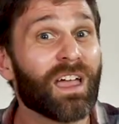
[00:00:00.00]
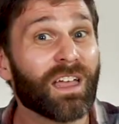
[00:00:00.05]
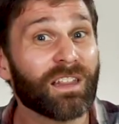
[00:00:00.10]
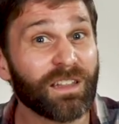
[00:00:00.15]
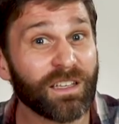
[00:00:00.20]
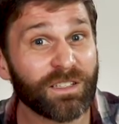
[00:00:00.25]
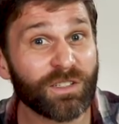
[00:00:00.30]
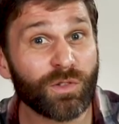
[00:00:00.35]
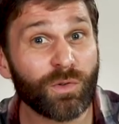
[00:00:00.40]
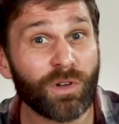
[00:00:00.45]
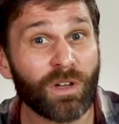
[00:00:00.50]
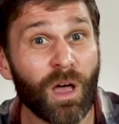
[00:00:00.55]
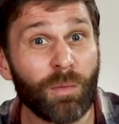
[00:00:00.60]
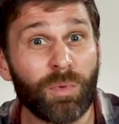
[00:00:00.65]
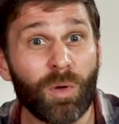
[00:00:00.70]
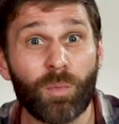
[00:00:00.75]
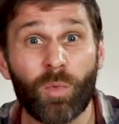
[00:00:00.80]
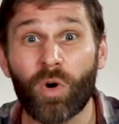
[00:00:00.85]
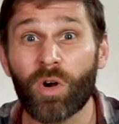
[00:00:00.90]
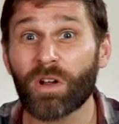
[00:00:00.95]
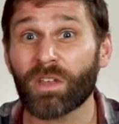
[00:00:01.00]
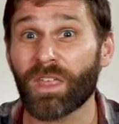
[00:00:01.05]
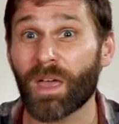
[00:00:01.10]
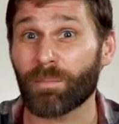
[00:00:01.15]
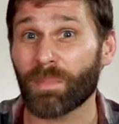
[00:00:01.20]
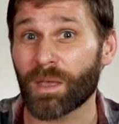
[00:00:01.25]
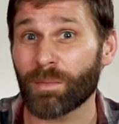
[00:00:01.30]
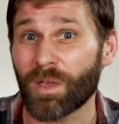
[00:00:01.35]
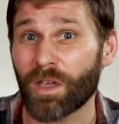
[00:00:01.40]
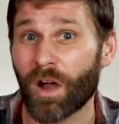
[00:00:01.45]
And let's do a couple more
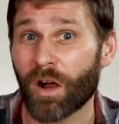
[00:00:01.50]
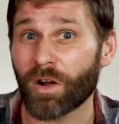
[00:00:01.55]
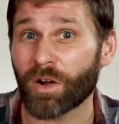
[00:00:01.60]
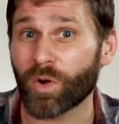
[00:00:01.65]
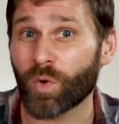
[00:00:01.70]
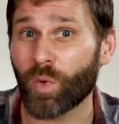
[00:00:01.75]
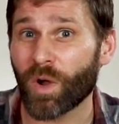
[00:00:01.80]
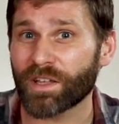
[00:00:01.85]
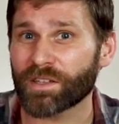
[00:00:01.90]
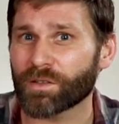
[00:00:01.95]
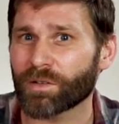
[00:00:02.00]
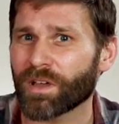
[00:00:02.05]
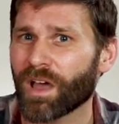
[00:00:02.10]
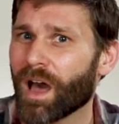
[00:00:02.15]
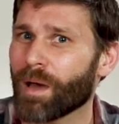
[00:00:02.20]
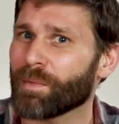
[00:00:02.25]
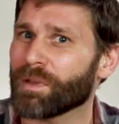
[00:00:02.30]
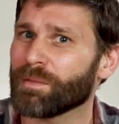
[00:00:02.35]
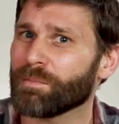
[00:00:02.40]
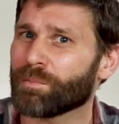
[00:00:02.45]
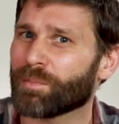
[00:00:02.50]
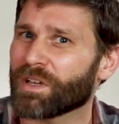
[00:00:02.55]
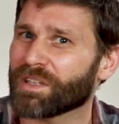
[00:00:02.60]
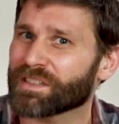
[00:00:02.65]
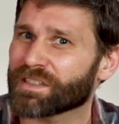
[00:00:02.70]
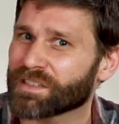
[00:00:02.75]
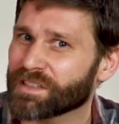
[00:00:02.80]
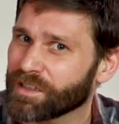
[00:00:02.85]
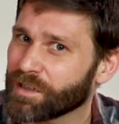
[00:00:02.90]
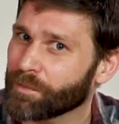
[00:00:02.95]
that maybe aren't quite so common, but
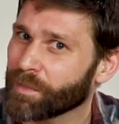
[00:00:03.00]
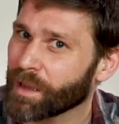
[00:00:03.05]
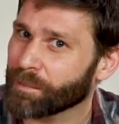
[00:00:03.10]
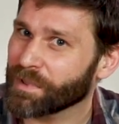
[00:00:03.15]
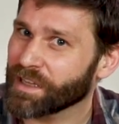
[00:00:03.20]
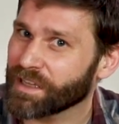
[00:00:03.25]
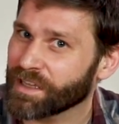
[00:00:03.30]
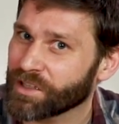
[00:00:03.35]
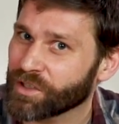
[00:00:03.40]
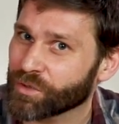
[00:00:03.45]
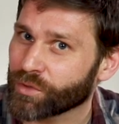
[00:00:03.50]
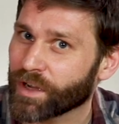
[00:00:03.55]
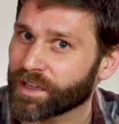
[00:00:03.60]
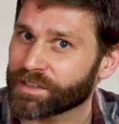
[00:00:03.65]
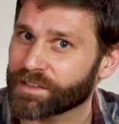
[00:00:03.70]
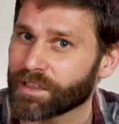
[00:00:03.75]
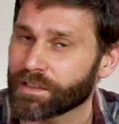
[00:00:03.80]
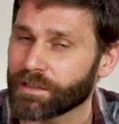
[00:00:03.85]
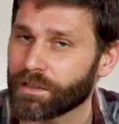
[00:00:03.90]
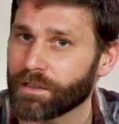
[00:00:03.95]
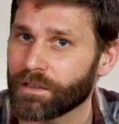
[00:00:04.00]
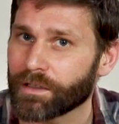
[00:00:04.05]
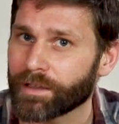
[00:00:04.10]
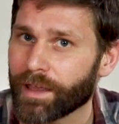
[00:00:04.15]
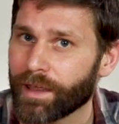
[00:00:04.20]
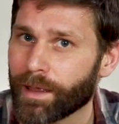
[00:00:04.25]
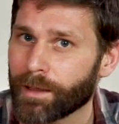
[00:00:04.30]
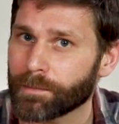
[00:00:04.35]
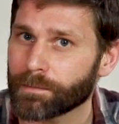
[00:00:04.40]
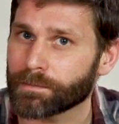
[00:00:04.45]
still might be interesting to look
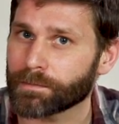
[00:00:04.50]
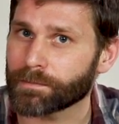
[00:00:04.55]
at.